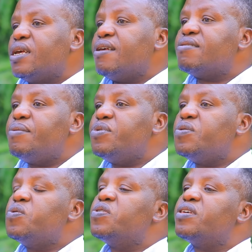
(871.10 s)
yasabye
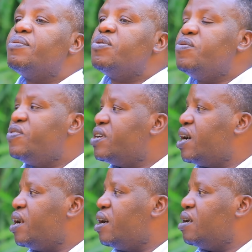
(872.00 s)
uruhushya
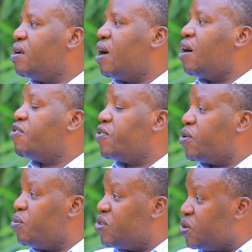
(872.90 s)
birumvikana
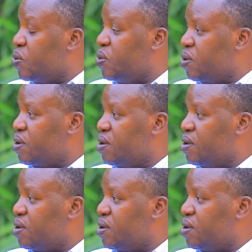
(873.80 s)
from school